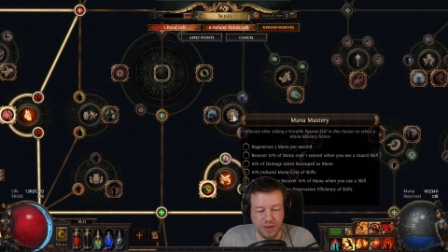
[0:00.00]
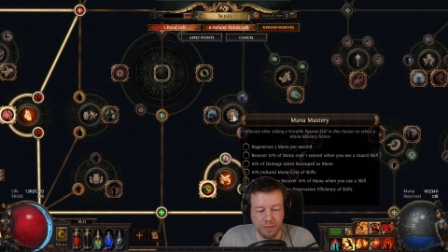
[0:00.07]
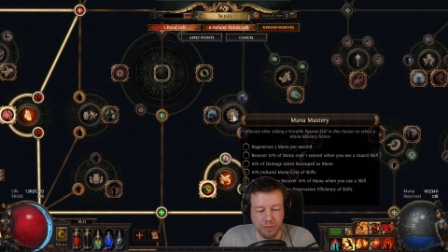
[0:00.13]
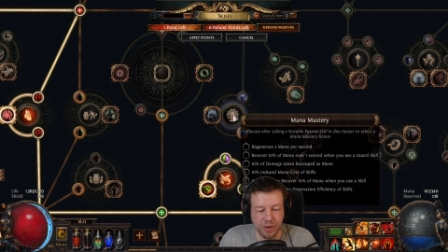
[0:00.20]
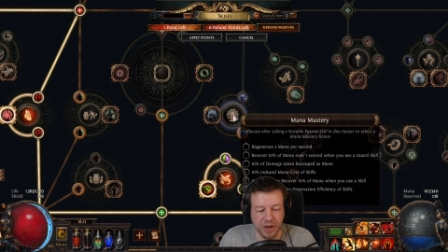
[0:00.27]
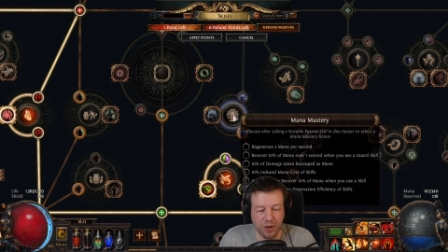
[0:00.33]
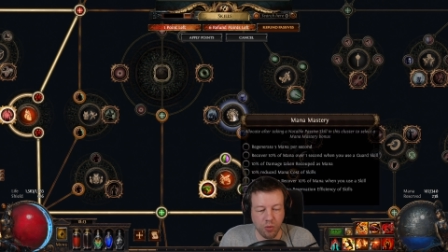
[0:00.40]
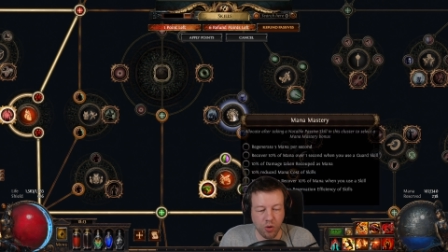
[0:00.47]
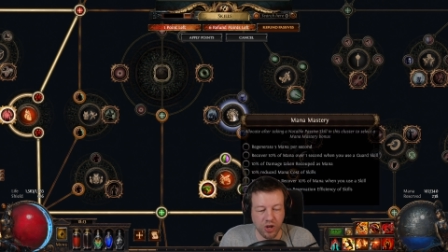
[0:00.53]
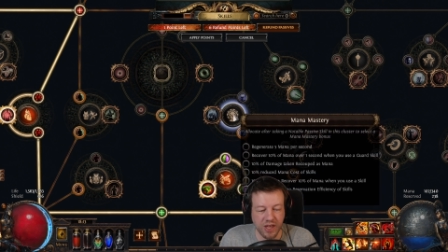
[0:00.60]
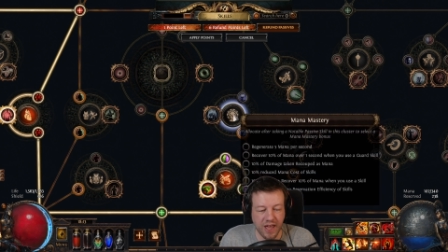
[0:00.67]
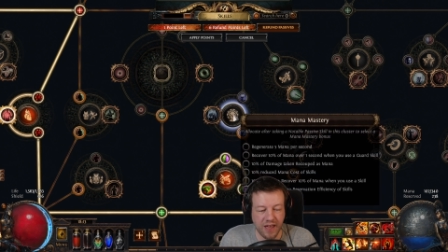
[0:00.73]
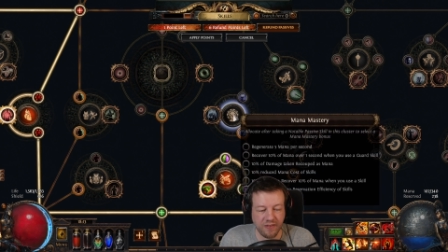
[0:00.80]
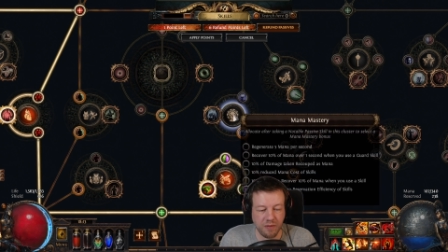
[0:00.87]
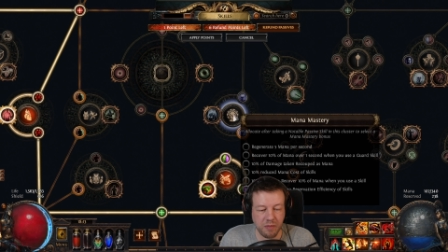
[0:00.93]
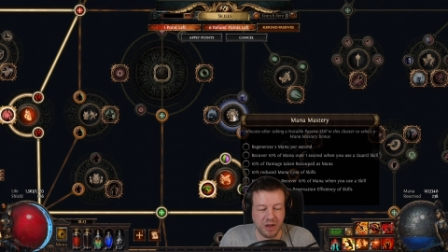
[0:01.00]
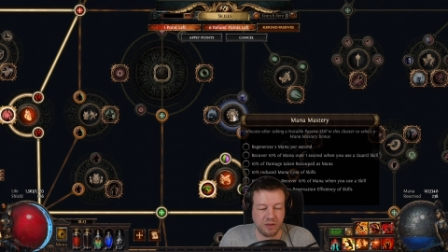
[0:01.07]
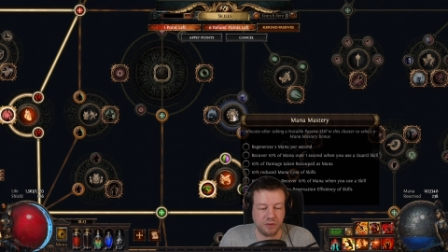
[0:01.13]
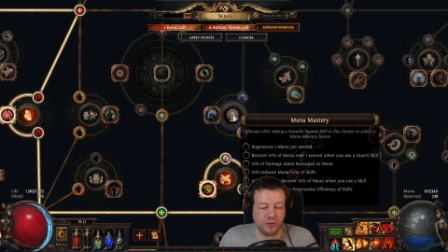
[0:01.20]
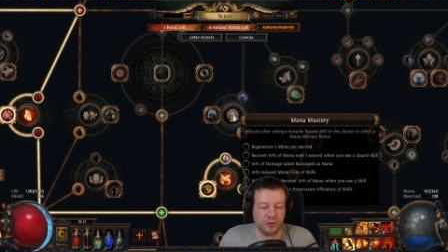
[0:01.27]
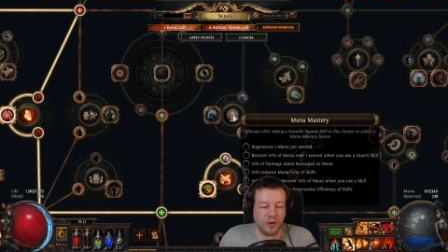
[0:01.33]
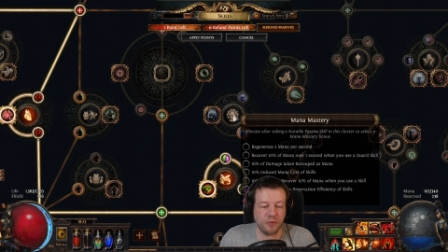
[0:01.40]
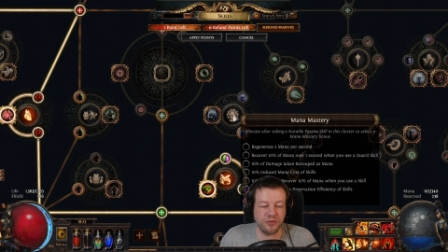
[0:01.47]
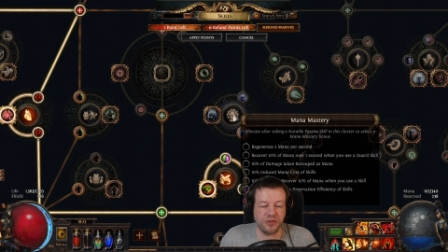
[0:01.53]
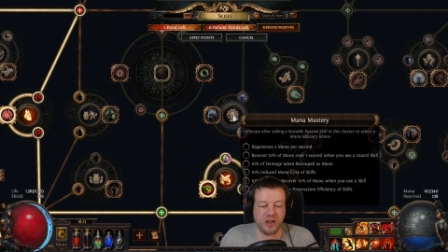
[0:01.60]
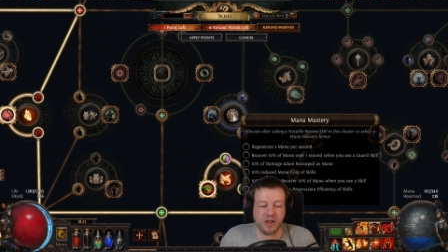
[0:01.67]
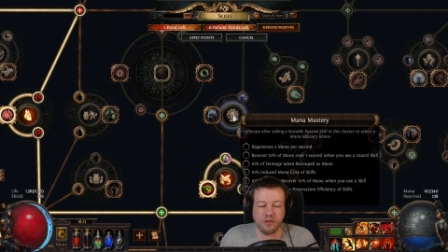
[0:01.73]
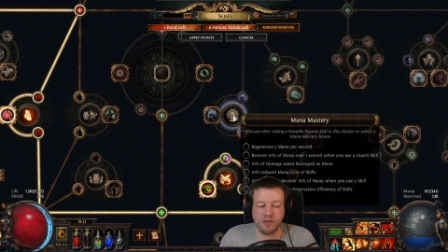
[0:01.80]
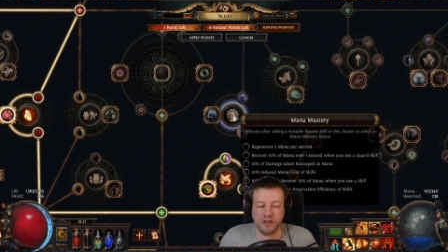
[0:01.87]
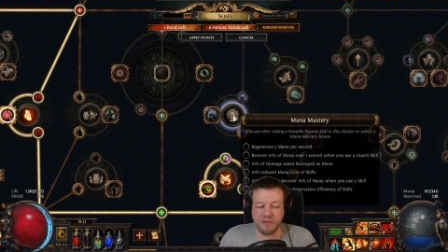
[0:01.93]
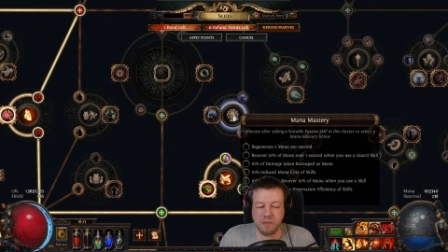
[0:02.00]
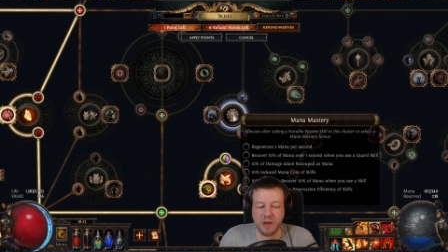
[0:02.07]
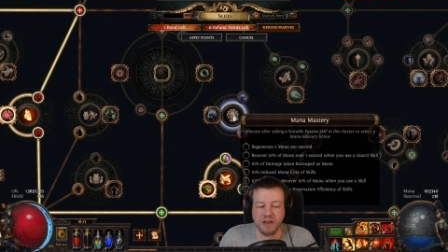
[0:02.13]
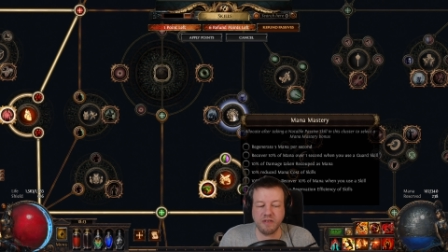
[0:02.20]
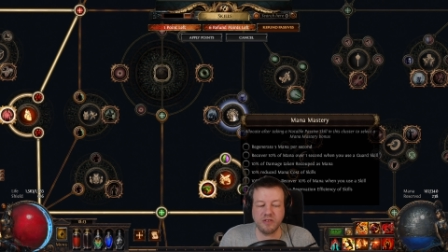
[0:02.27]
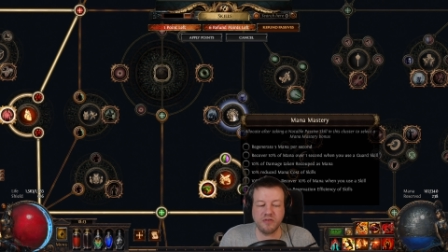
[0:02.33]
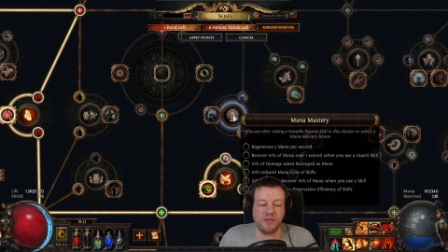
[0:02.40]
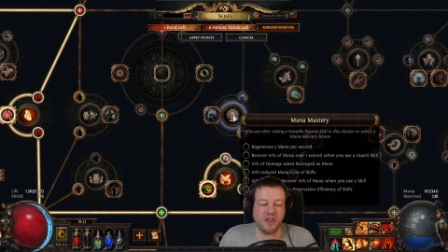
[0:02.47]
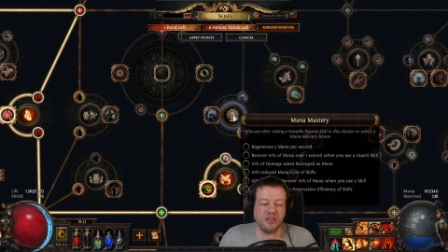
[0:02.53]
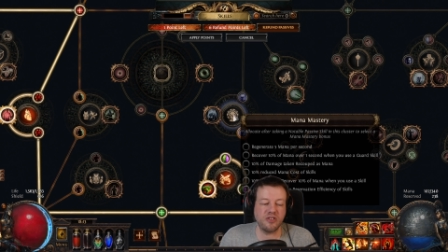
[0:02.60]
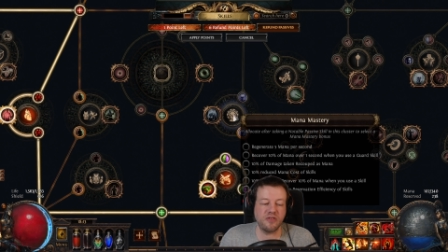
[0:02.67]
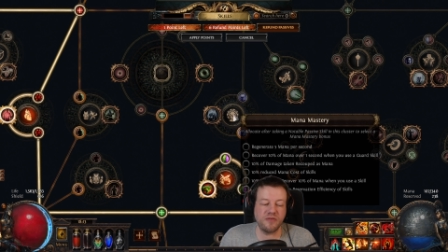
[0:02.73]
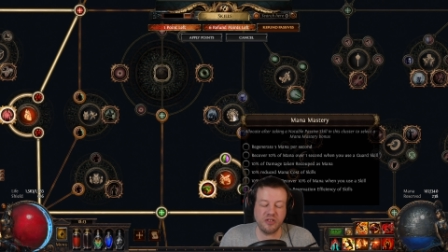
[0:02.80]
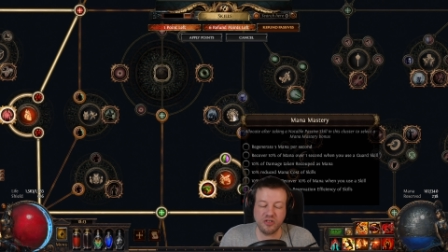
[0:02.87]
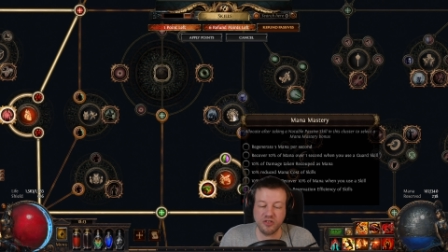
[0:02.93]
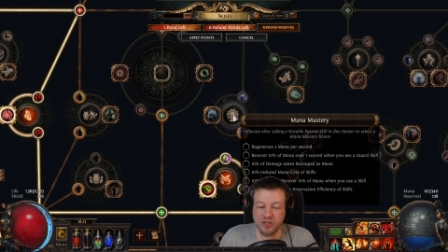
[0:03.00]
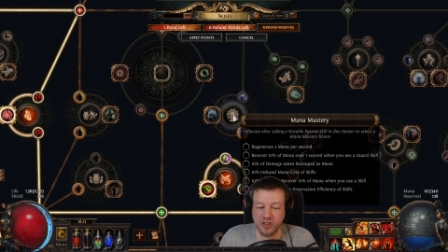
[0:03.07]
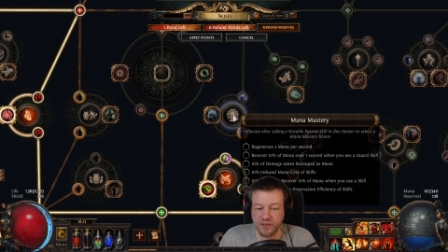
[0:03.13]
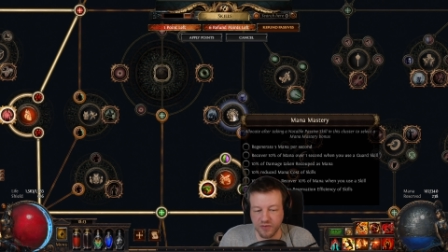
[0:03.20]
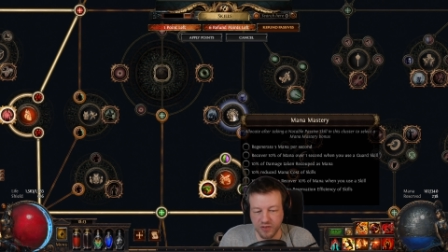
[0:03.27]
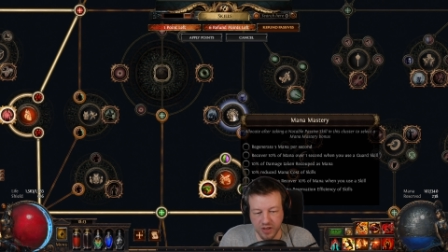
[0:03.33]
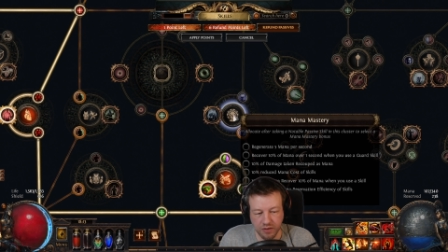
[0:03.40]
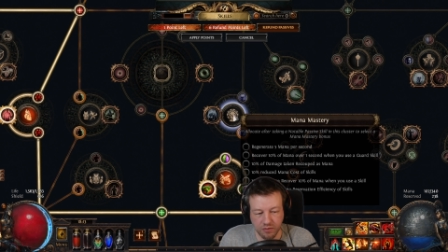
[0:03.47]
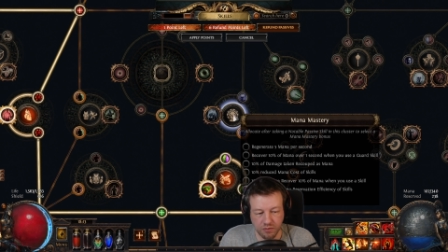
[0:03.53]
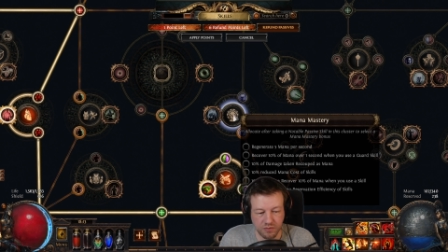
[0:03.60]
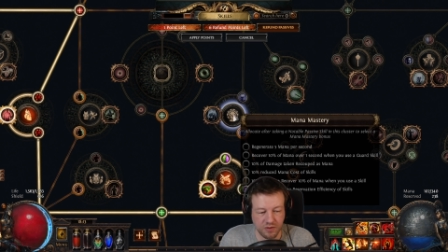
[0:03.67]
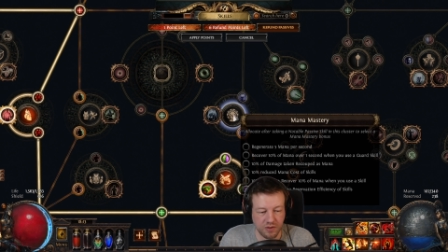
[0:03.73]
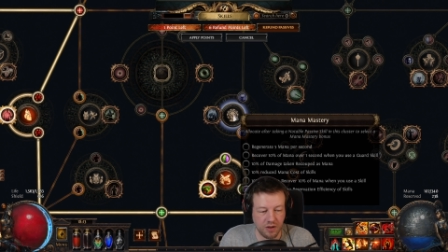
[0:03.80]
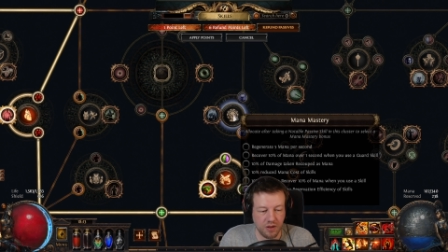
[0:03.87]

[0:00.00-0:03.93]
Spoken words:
But I want to get in the middle, 12% increased mana reservation efficiency of skills.